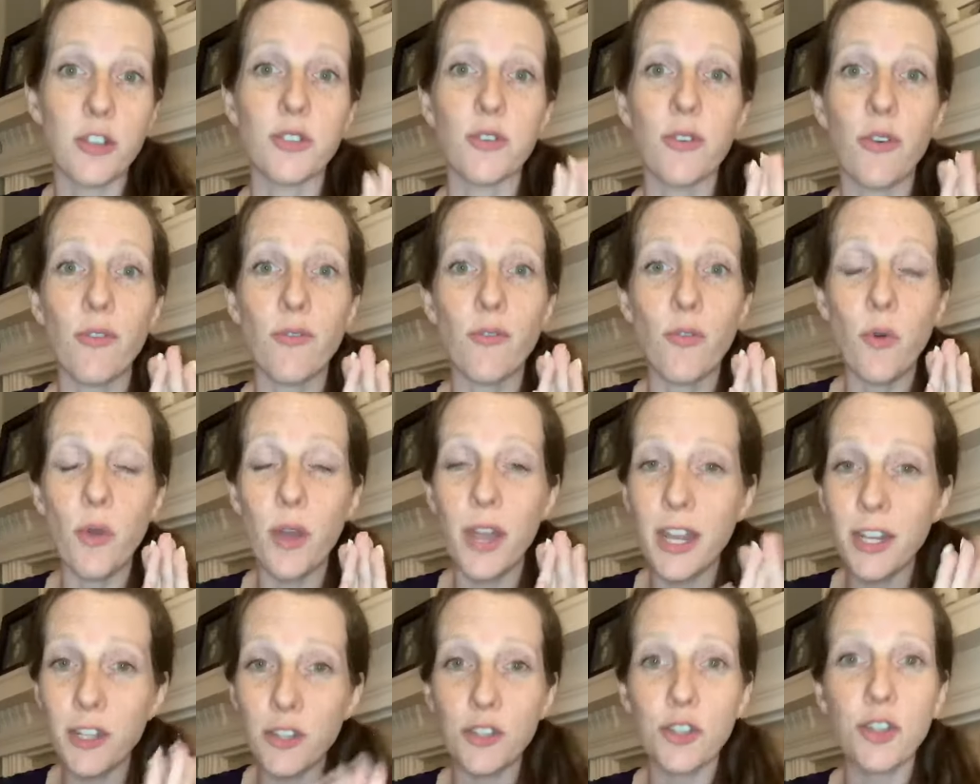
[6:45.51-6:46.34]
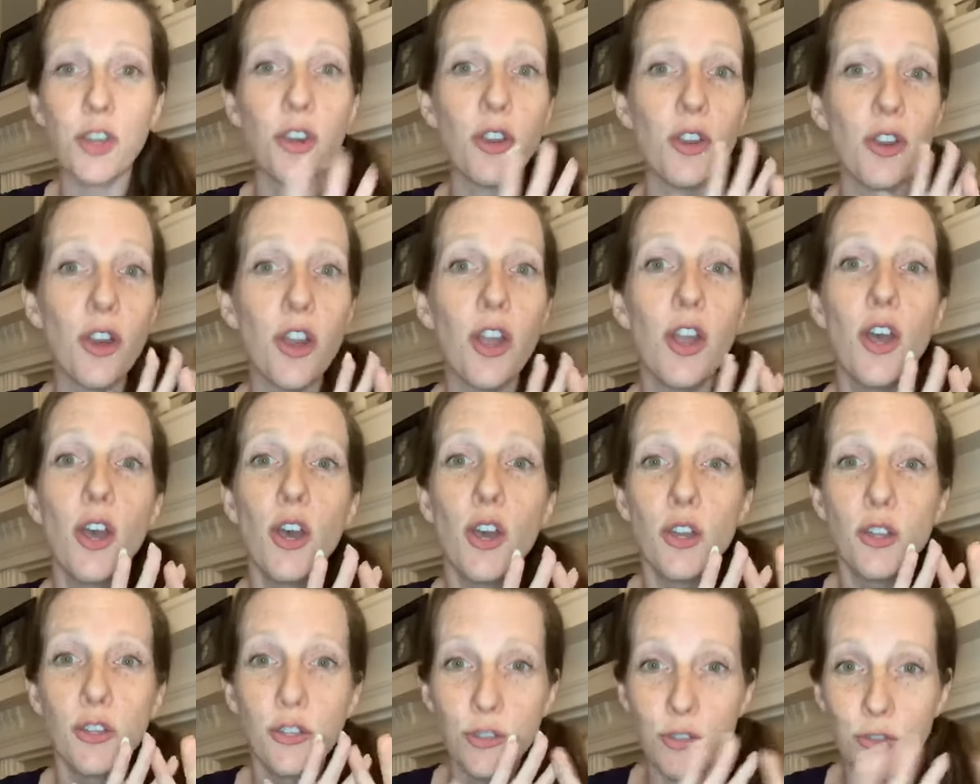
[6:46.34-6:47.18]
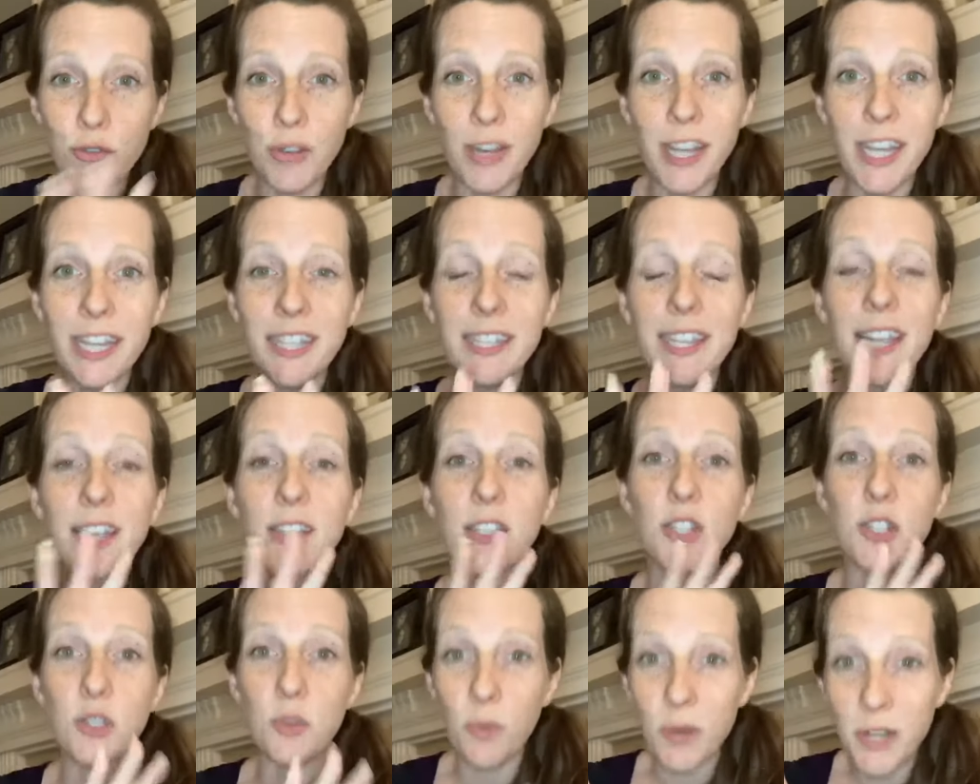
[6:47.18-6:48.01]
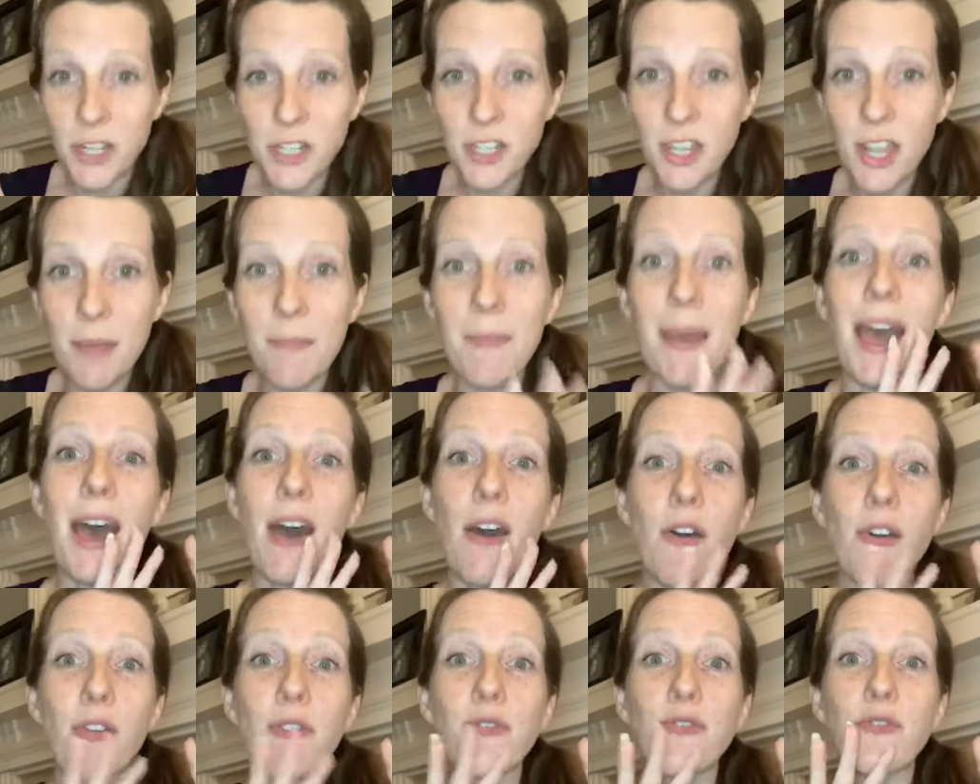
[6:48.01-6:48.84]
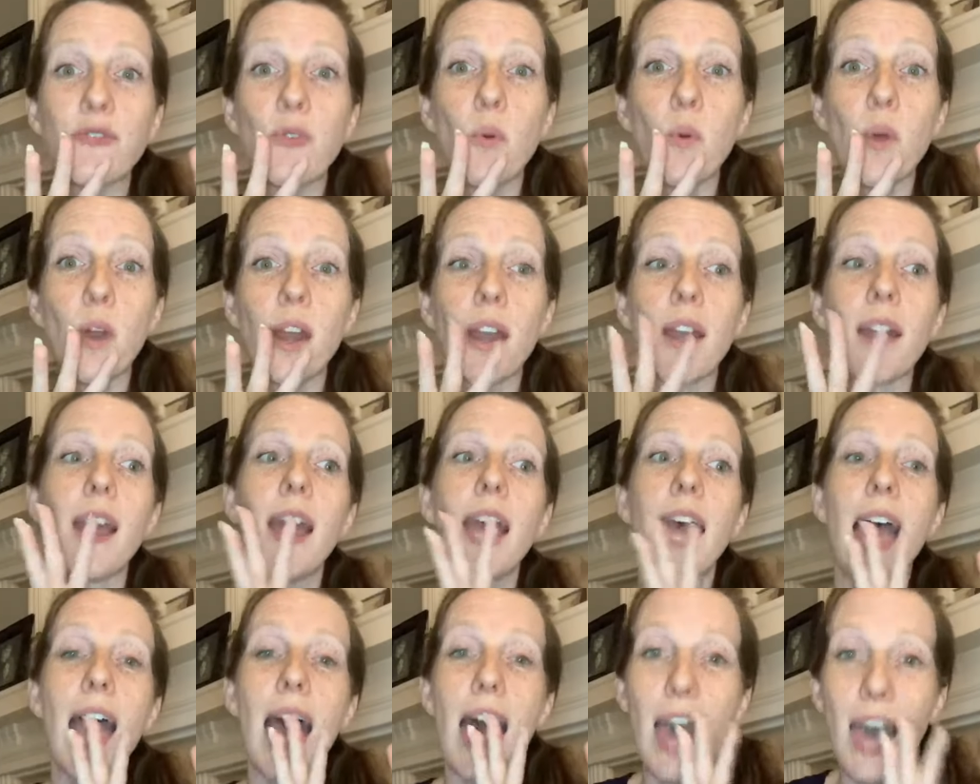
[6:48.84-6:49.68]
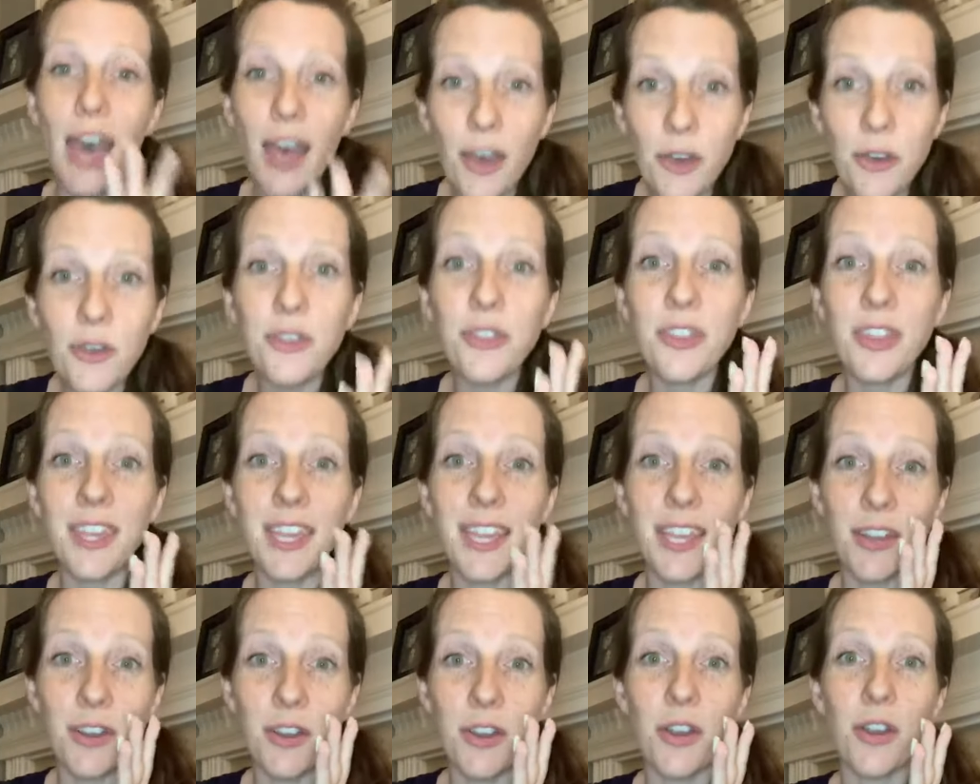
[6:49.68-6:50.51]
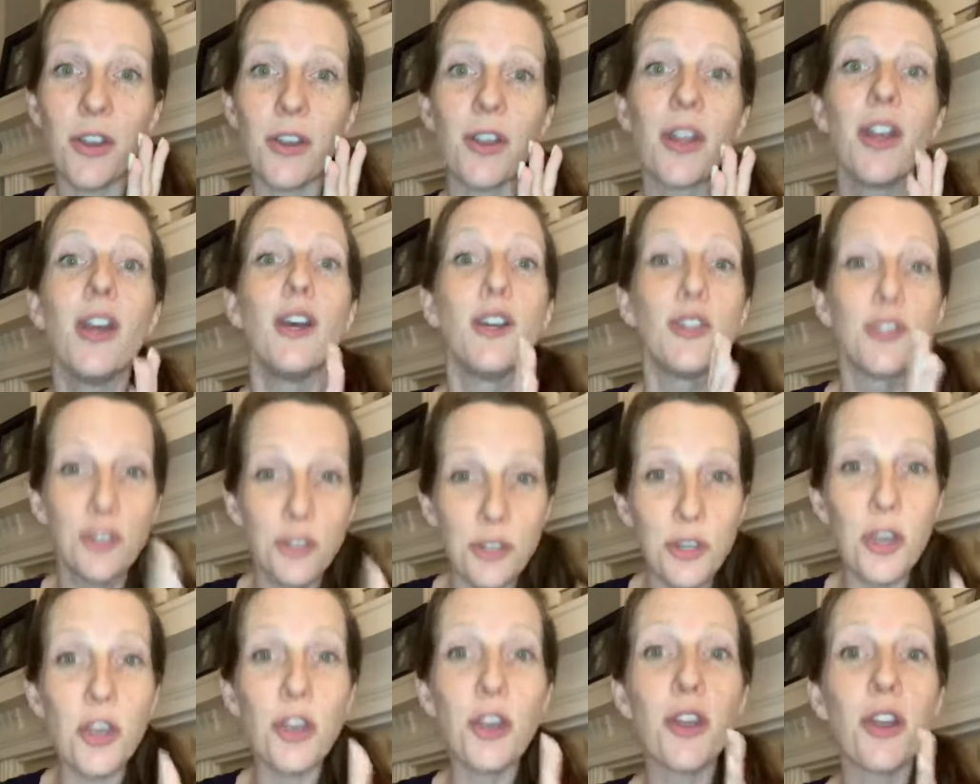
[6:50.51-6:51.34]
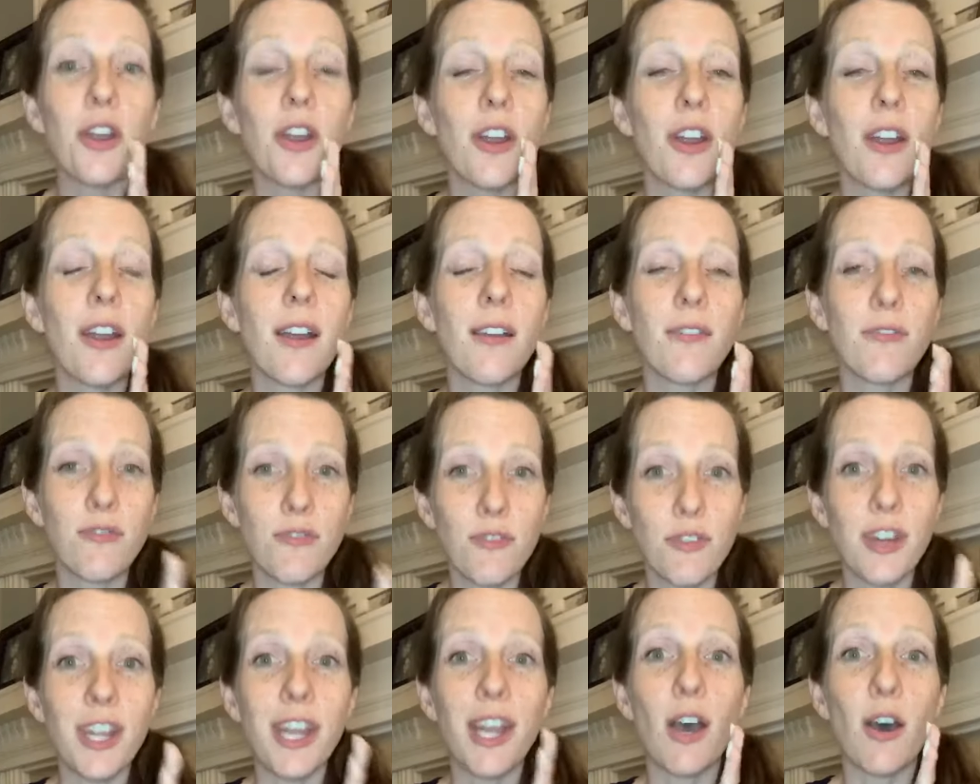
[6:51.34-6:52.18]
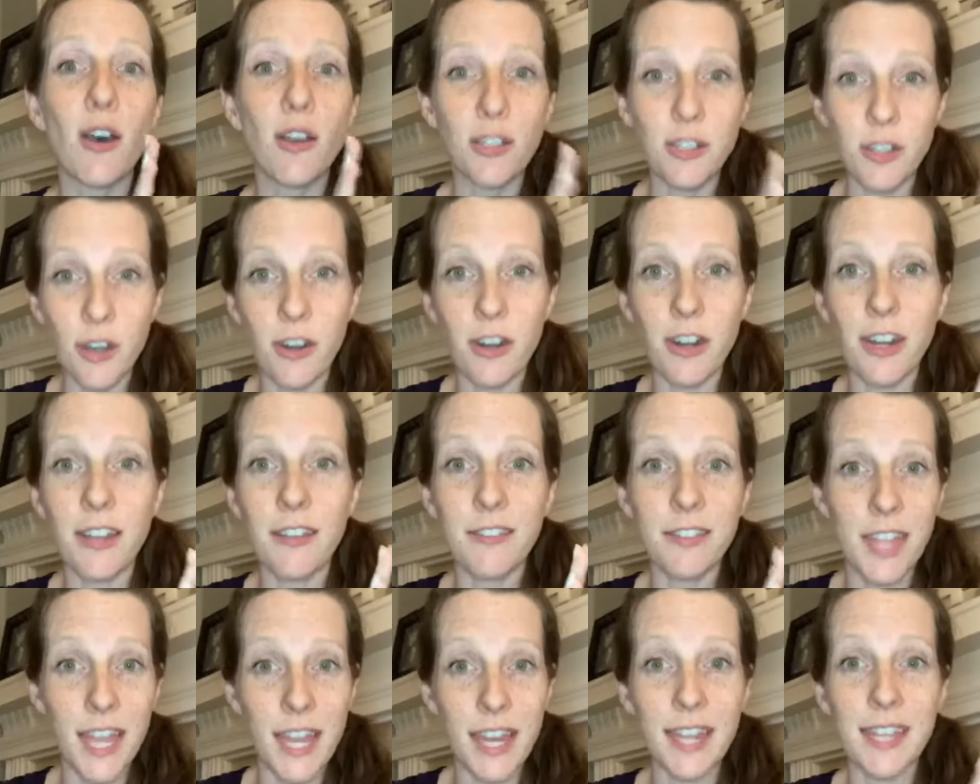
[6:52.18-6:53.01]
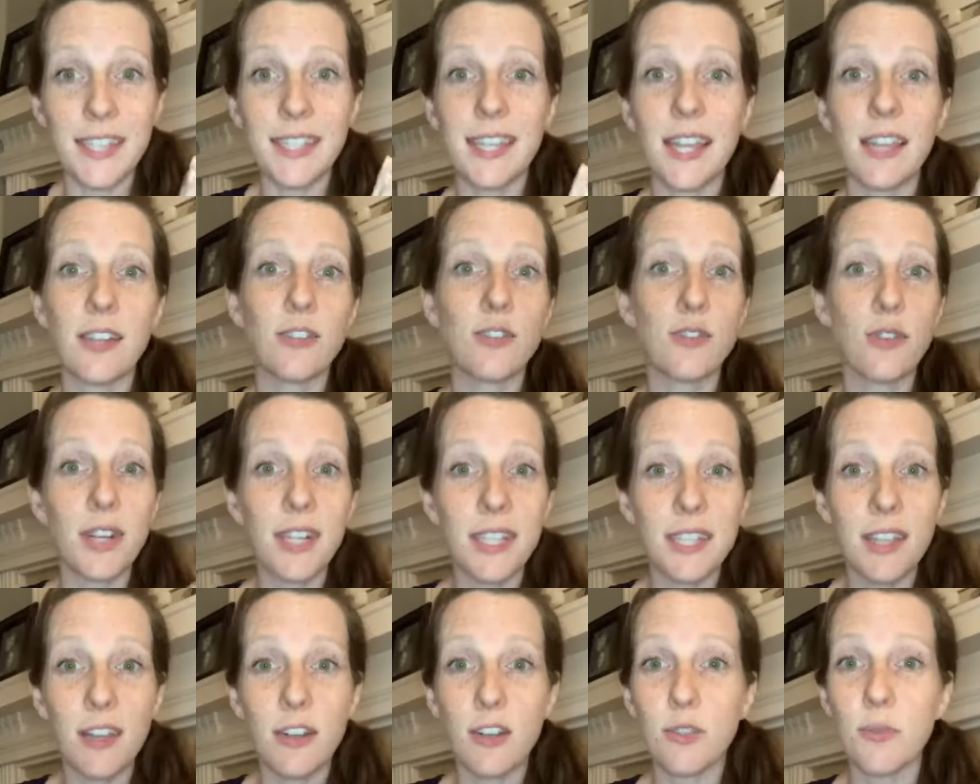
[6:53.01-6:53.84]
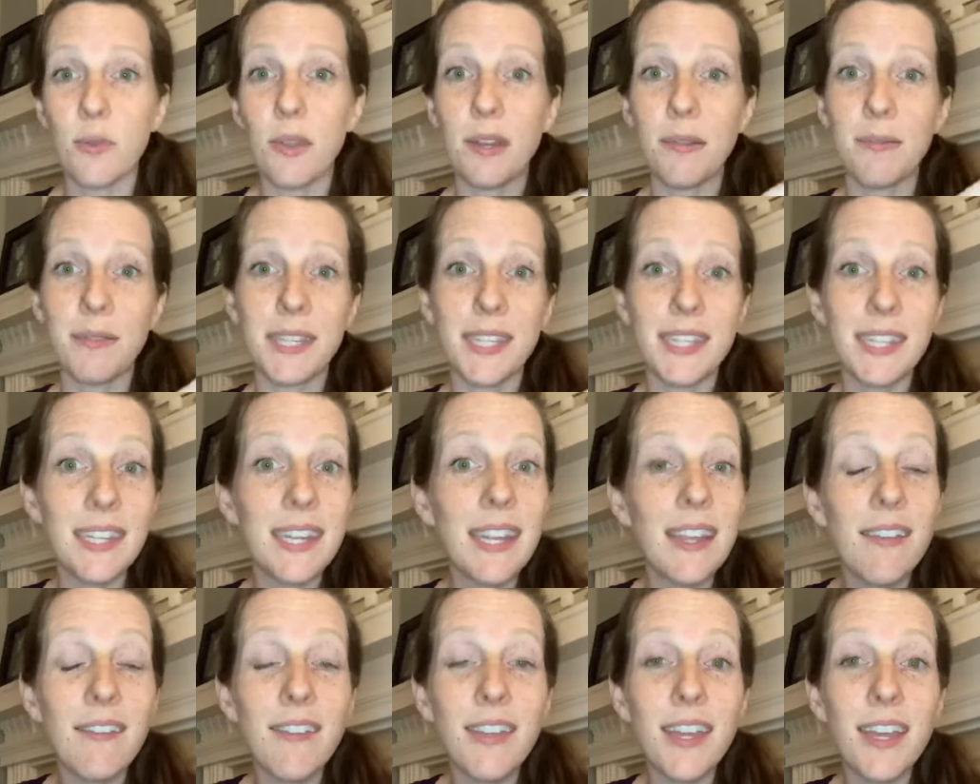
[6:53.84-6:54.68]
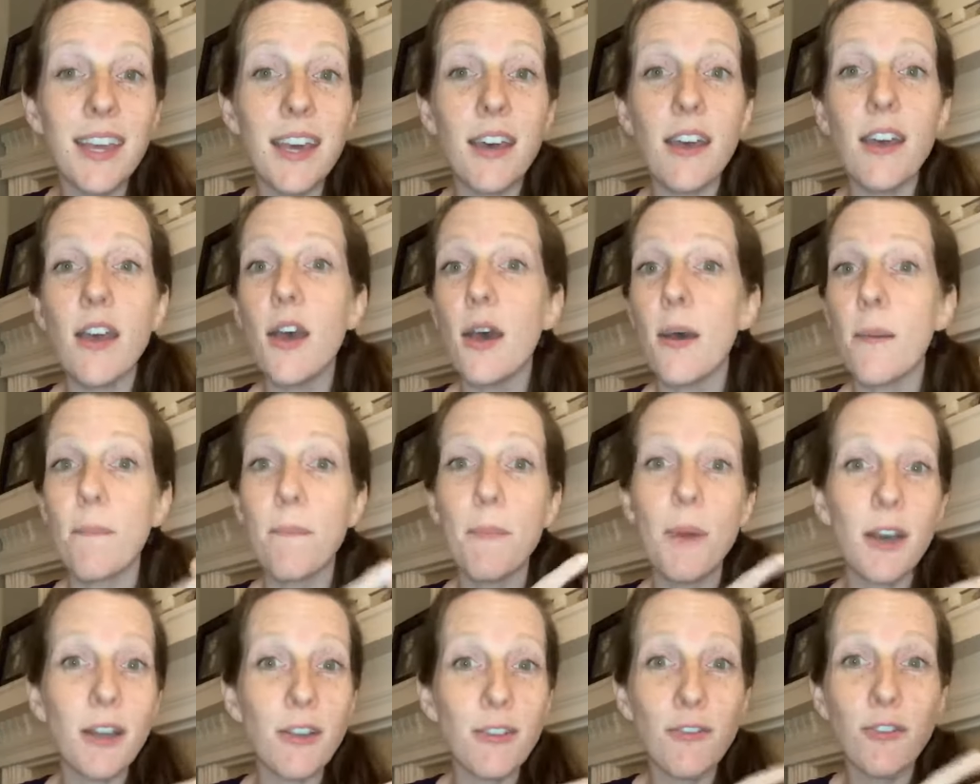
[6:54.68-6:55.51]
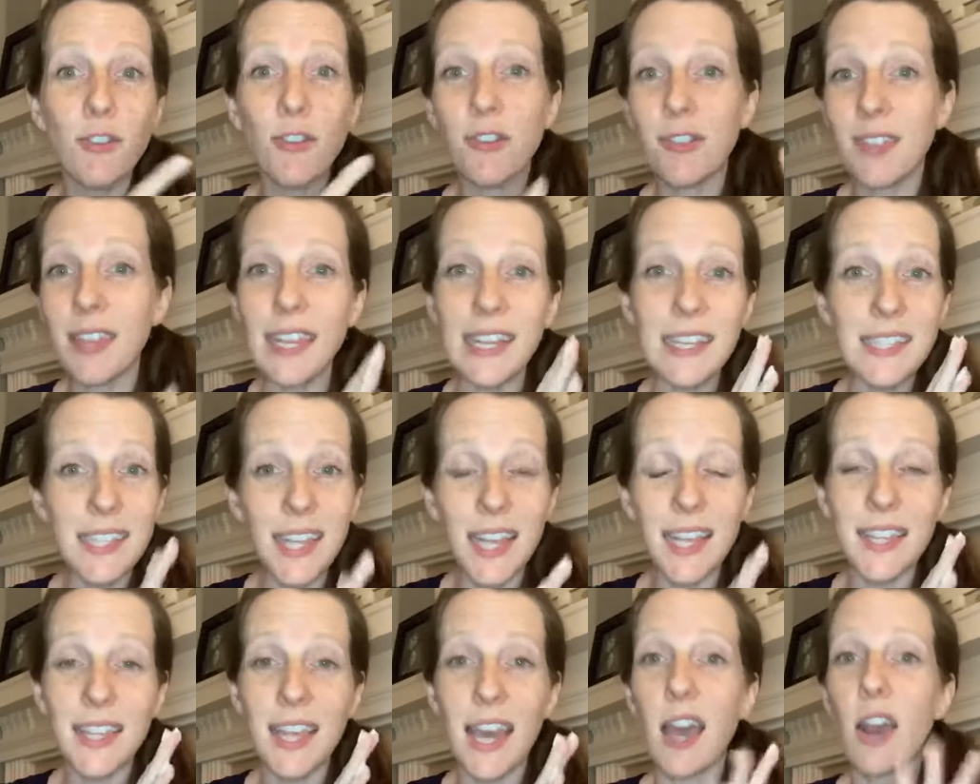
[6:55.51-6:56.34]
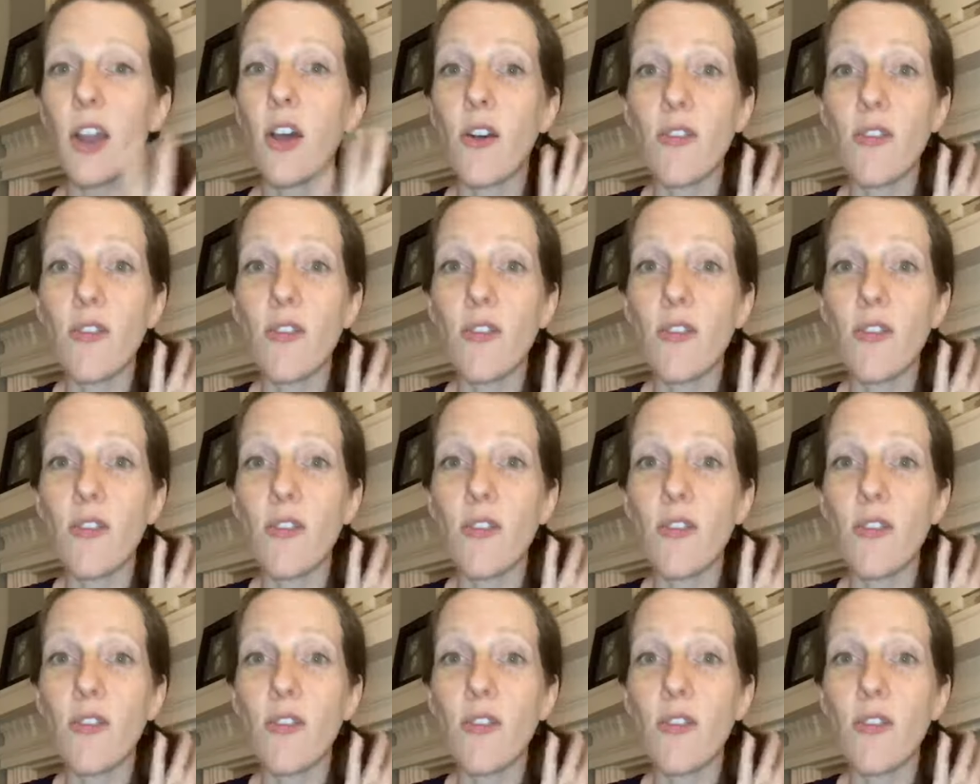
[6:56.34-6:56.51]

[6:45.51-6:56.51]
So avoid sugar drinks and switch them out for healthier sugar-free alternatives. Like I said, drinks that are sweetened with stevia, monk fruit, things like that.